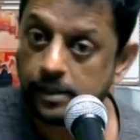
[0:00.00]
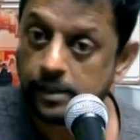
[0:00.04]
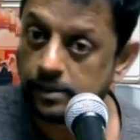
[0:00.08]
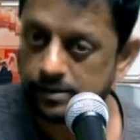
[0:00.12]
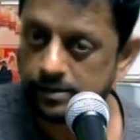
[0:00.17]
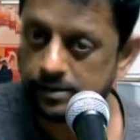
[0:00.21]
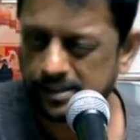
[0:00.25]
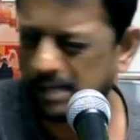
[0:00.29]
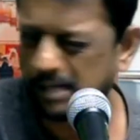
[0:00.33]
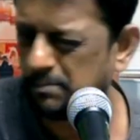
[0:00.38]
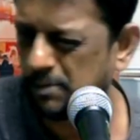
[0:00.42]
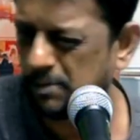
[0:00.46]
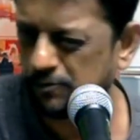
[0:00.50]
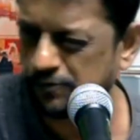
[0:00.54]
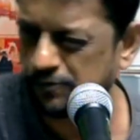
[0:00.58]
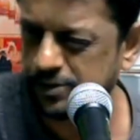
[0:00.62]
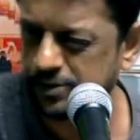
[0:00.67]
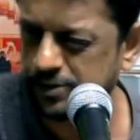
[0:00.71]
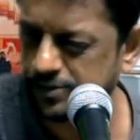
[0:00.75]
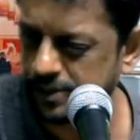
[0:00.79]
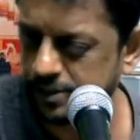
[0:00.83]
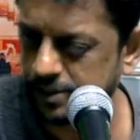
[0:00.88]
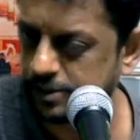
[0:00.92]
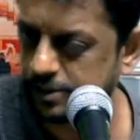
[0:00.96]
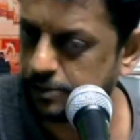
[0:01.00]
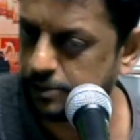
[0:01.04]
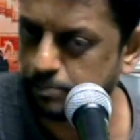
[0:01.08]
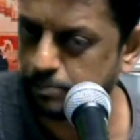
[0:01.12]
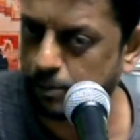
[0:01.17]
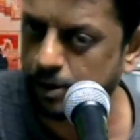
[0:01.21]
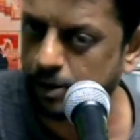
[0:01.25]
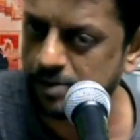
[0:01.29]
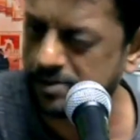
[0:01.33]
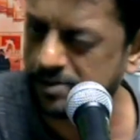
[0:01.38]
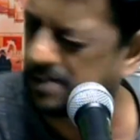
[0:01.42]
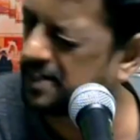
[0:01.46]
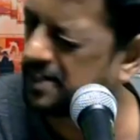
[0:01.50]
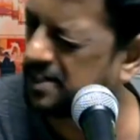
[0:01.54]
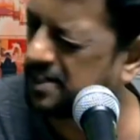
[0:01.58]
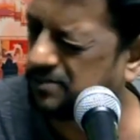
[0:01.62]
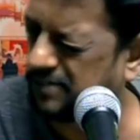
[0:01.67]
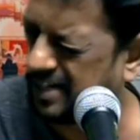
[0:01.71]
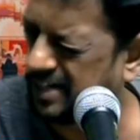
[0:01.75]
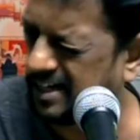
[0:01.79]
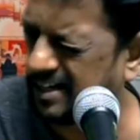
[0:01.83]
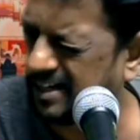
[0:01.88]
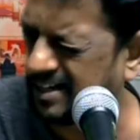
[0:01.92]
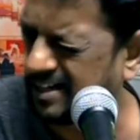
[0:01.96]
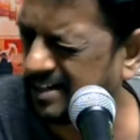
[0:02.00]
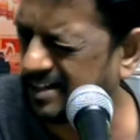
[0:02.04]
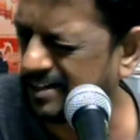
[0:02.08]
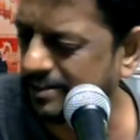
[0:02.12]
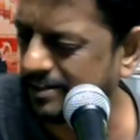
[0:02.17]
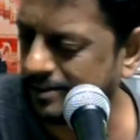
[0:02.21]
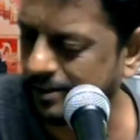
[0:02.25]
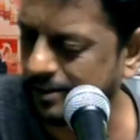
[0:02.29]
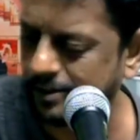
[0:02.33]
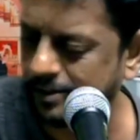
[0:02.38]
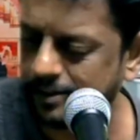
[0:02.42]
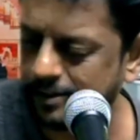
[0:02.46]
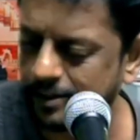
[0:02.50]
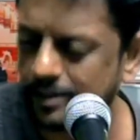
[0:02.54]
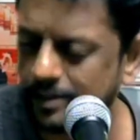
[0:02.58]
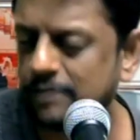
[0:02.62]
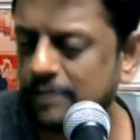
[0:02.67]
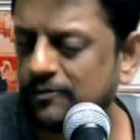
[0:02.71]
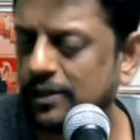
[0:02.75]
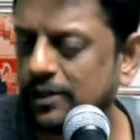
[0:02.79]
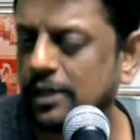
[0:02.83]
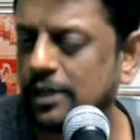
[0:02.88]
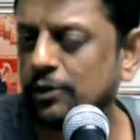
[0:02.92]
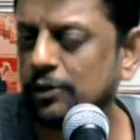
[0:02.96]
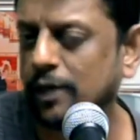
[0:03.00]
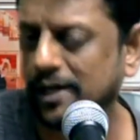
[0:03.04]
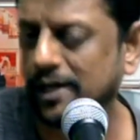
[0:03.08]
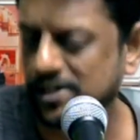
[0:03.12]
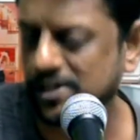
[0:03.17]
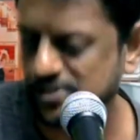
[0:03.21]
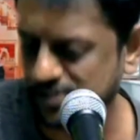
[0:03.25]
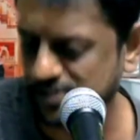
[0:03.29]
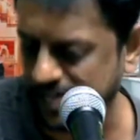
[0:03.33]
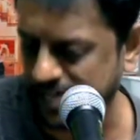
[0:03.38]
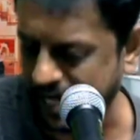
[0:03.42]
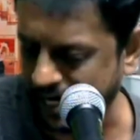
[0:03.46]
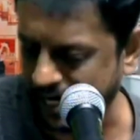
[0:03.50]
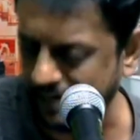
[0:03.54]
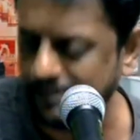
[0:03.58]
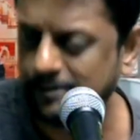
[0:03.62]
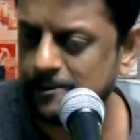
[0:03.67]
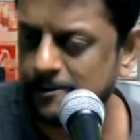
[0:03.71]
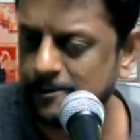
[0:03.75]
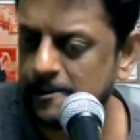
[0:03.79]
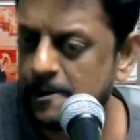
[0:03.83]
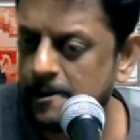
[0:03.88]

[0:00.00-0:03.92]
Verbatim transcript: Some of these things that Paul is written are a little, a little difficult to understand,